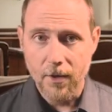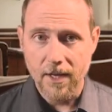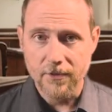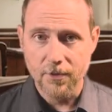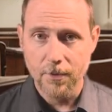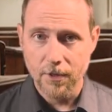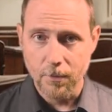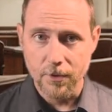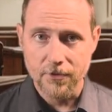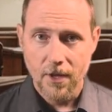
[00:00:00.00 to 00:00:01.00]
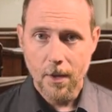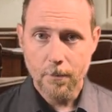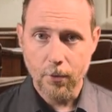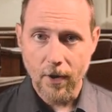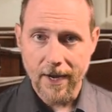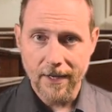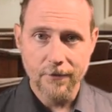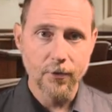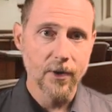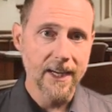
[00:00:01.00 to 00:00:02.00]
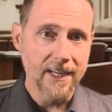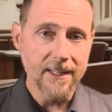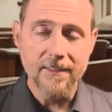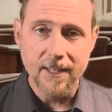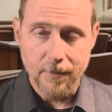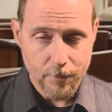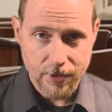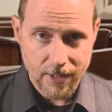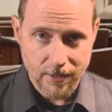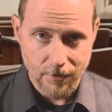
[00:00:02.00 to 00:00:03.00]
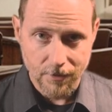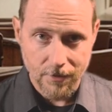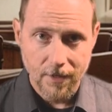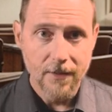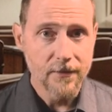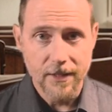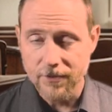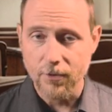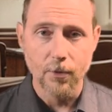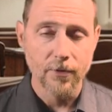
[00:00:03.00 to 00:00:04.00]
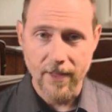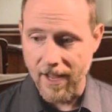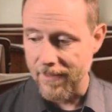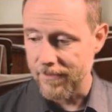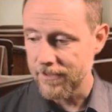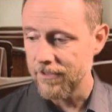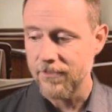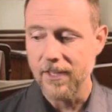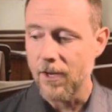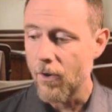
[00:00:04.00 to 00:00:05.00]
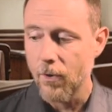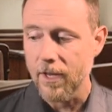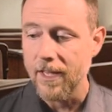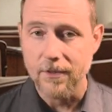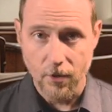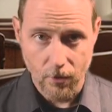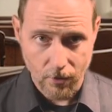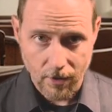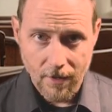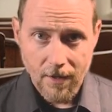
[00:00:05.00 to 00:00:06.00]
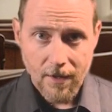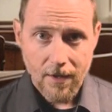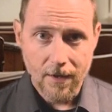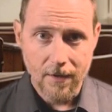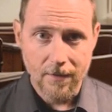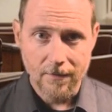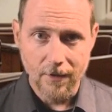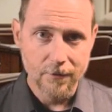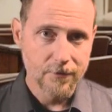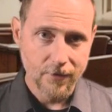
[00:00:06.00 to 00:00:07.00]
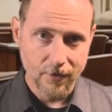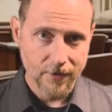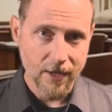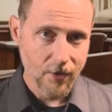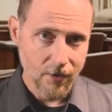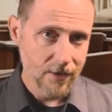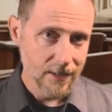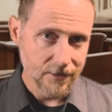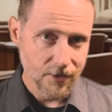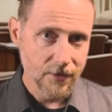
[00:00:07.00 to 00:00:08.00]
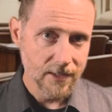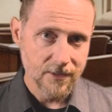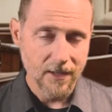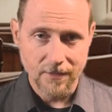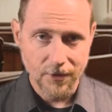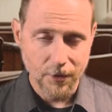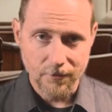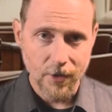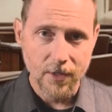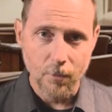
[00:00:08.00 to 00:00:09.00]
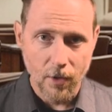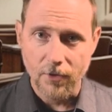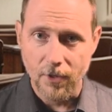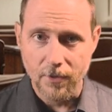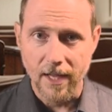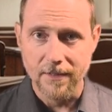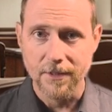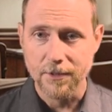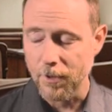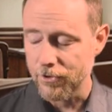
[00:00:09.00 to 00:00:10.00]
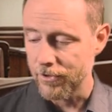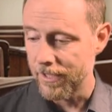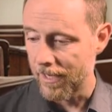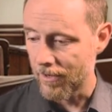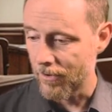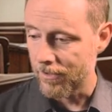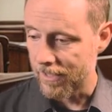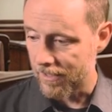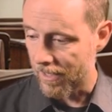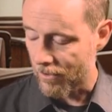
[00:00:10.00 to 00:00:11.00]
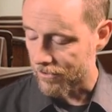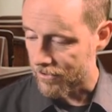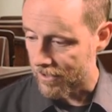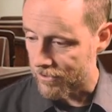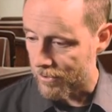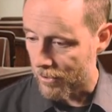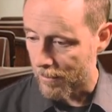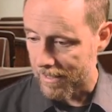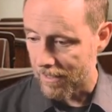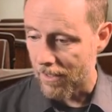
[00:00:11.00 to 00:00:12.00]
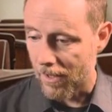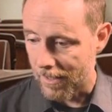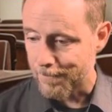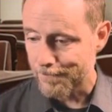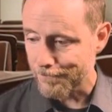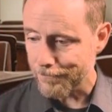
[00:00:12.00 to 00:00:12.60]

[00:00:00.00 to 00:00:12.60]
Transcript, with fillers: Okay, so in other words, praying for anything in particular, this or that, this is the hoc et hoc Uh, of of Eckhart, and so that's a you know fairly well-known Latin expression in Eckhart in Eckhart studies. You hear about it a lot,